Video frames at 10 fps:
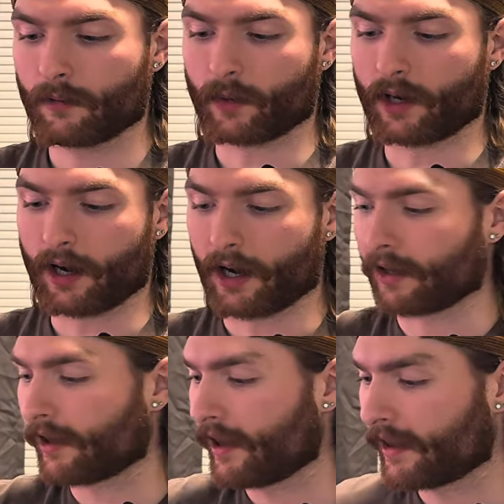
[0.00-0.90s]
We
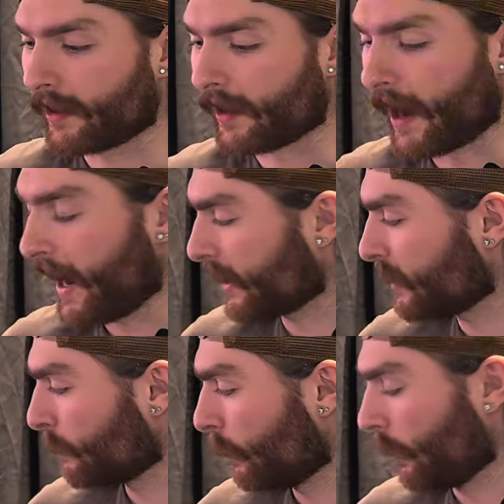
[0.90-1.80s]
got the
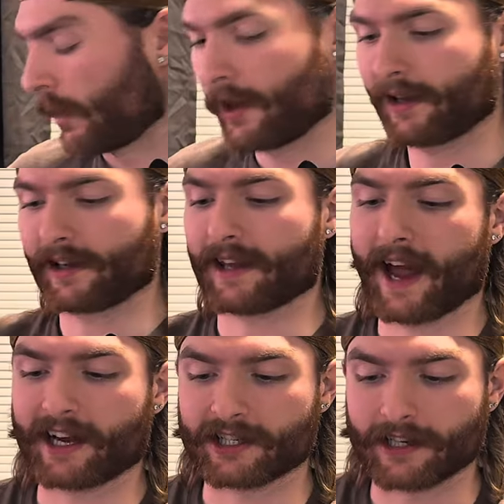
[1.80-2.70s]
actual
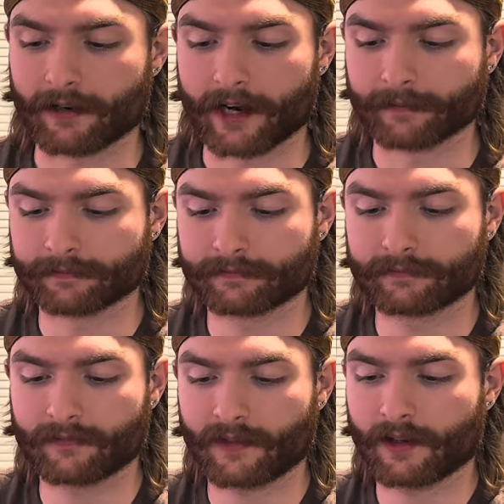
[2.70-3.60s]
gadget, right?
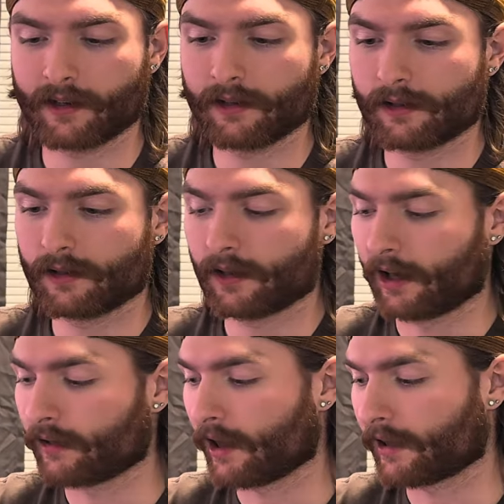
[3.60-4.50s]

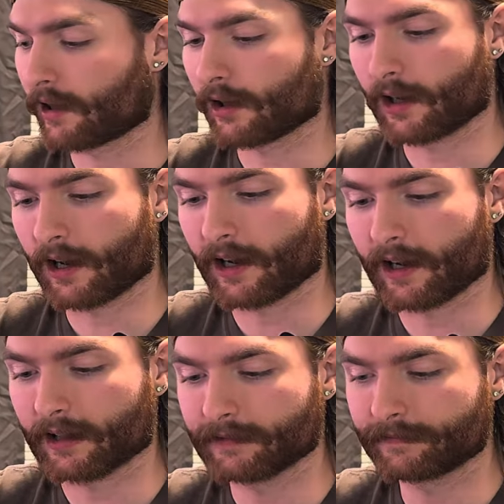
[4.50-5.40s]
I do like
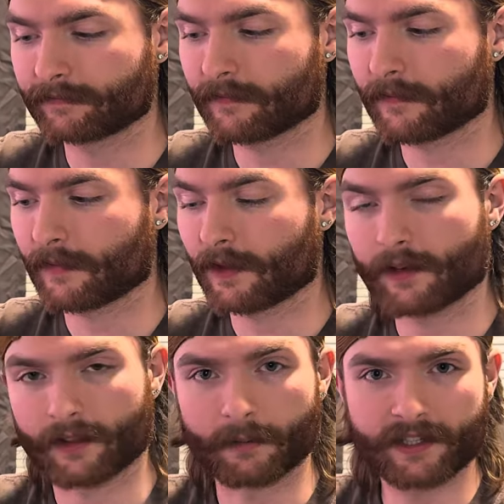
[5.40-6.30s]
their
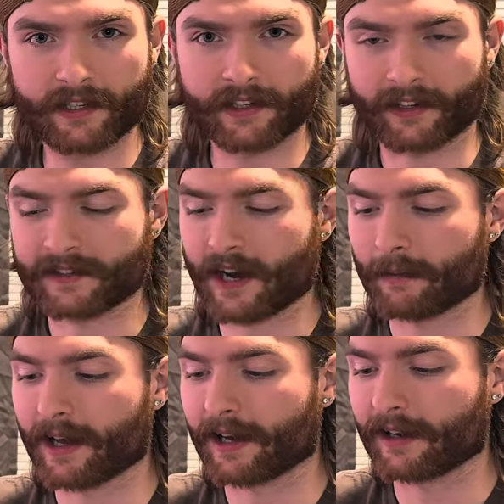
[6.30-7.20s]
material. It's
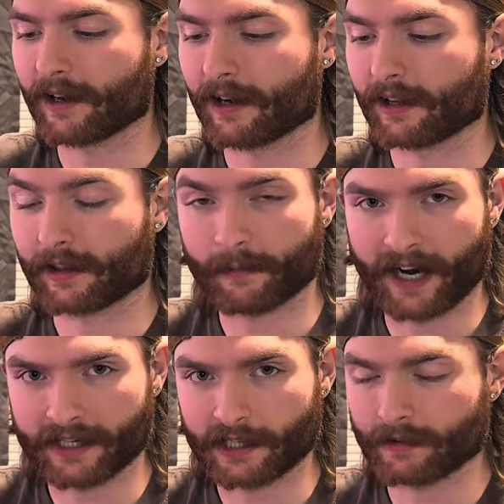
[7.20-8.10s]
not bad. Like their
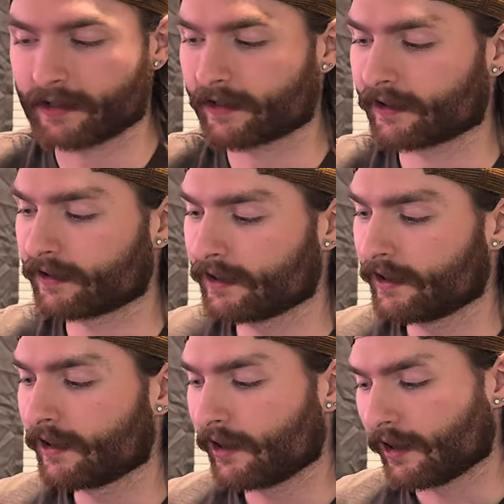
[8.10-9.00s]
packaging material.
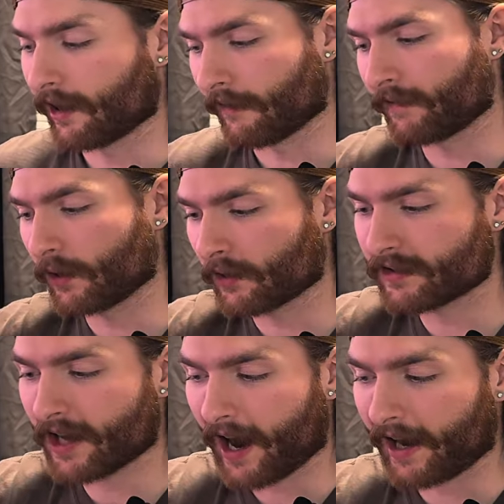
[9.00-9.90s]
It
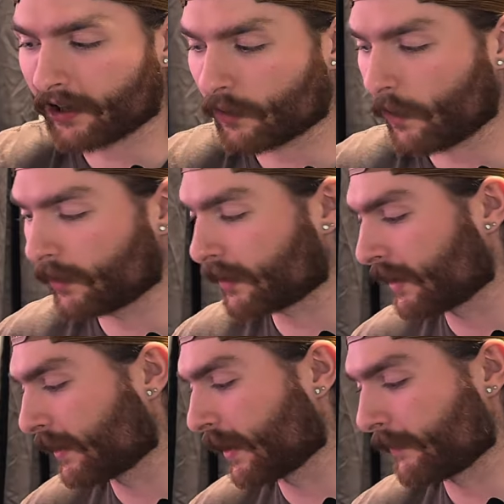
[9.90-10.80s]
feels higher
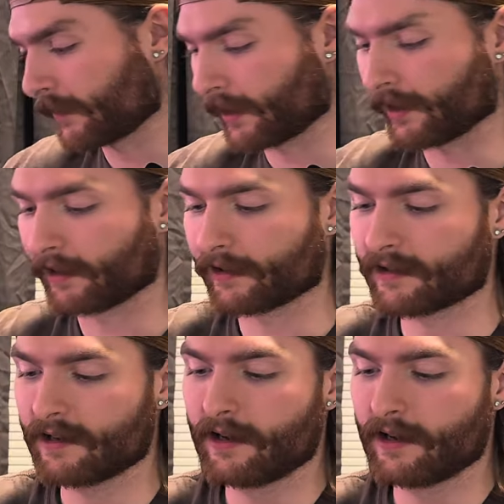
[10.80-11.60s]
quality than I feel like it is.